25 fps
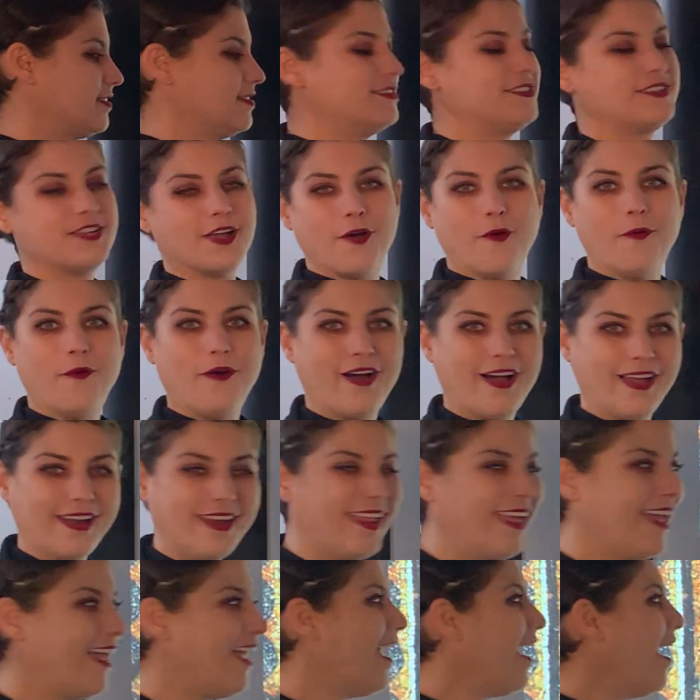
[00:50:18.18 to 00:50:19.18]
and so on.
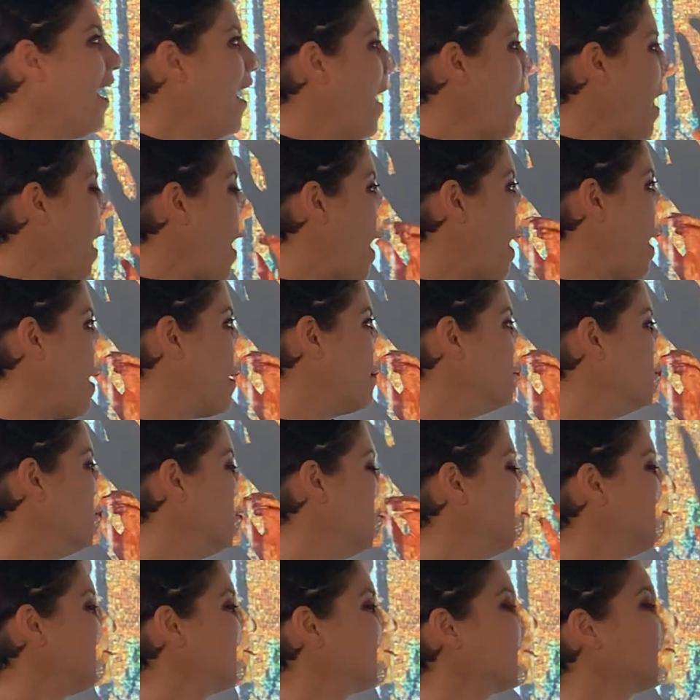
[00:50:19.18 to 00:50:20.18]
Um,
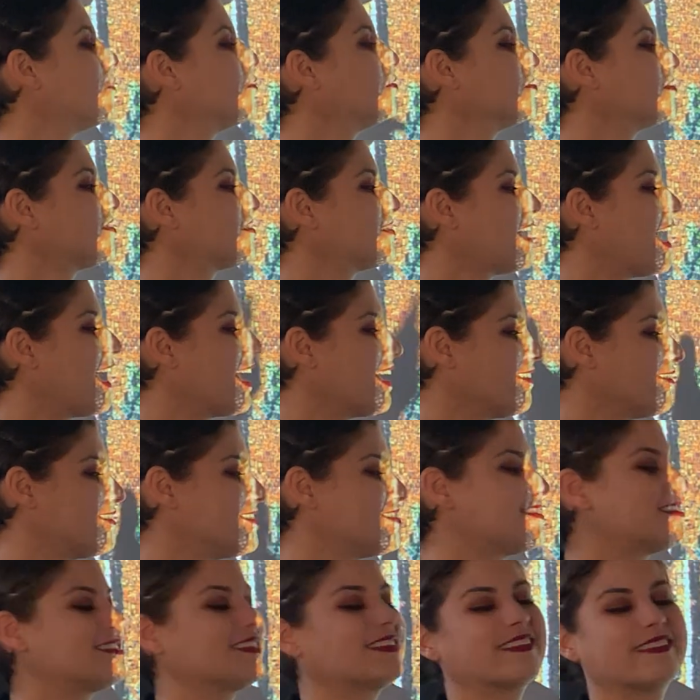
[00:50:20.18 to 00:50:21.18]
so
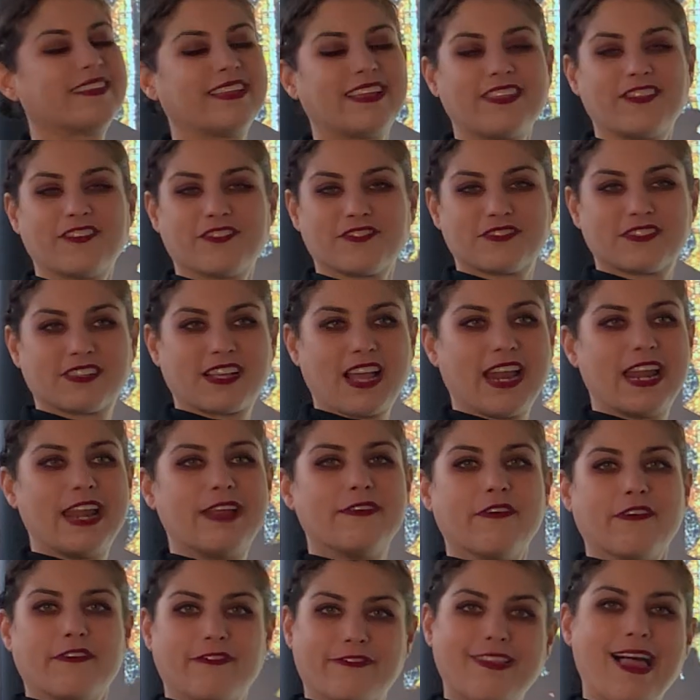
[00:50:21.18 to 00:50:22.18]
stylistically, there's kind
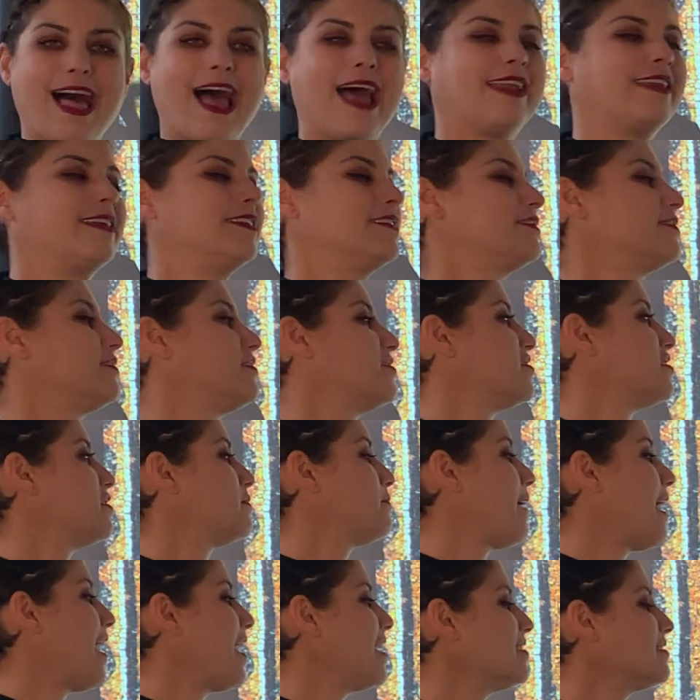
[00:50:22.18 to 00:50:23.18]
of a flatness to the
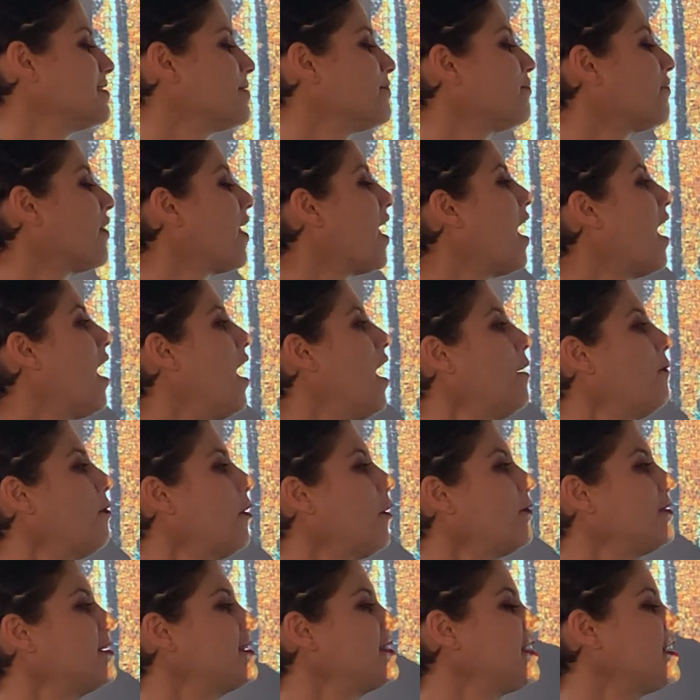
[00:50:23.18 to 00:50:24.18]
space.
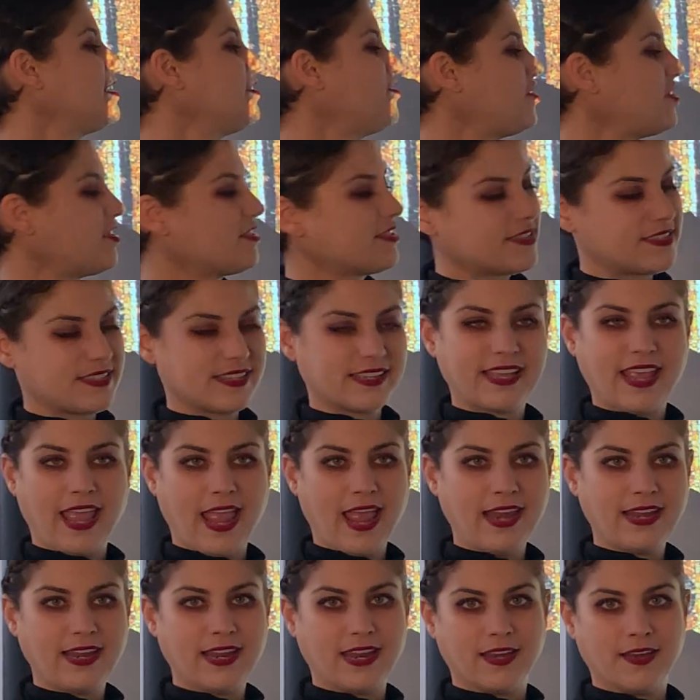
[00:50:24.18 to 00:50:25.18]
But we see Jesus
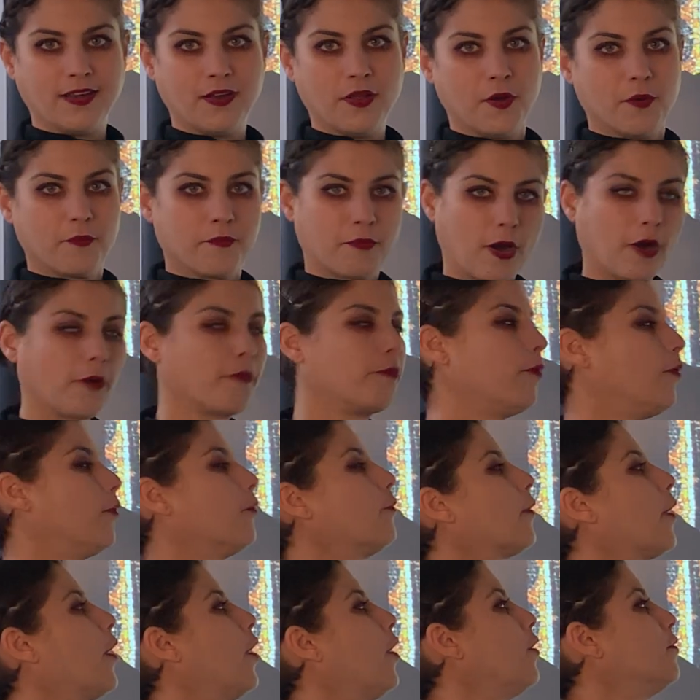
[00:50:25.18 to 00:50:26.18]
again in
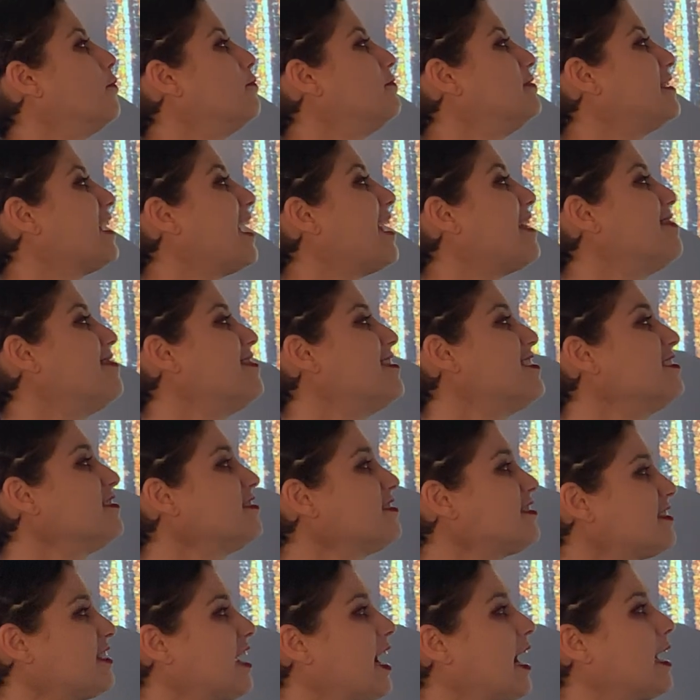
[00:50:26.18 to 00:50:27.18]
purple robes, and
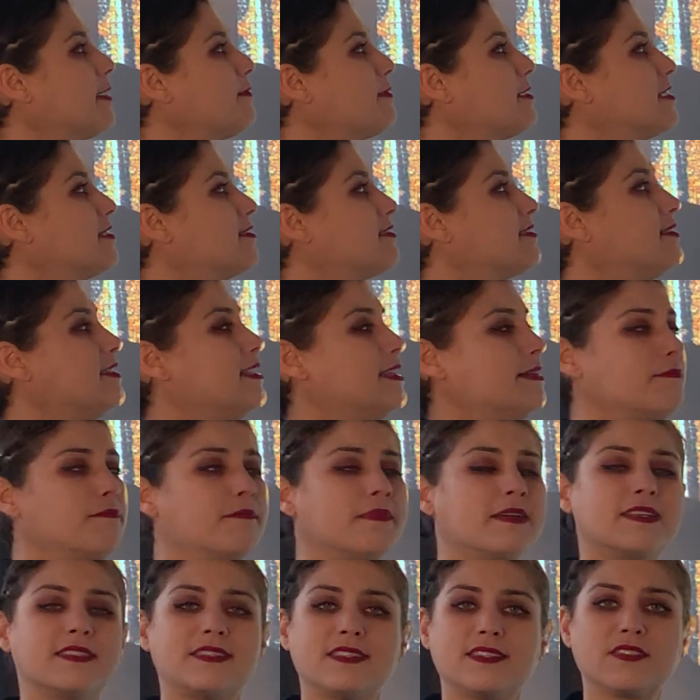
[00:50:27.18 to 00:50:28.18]
this time his
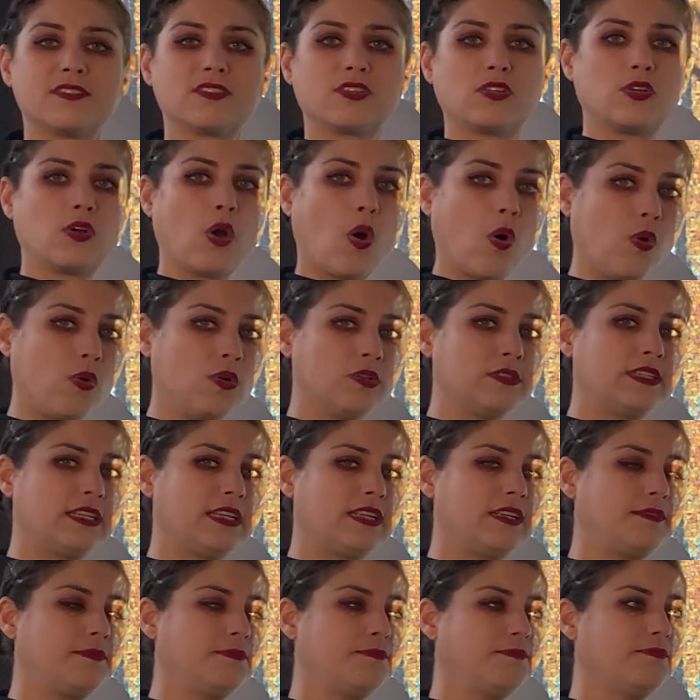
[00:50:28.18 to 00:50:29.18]
nimbus is
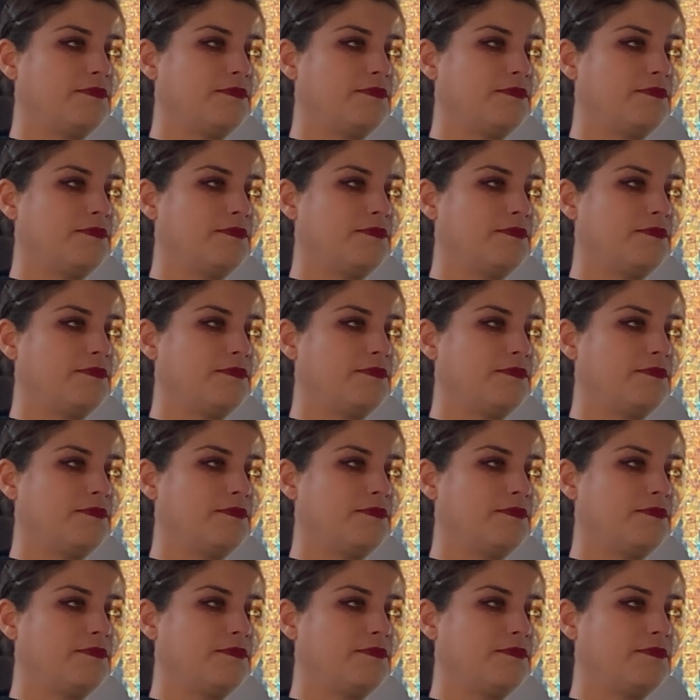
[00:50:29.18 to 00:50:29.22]
golden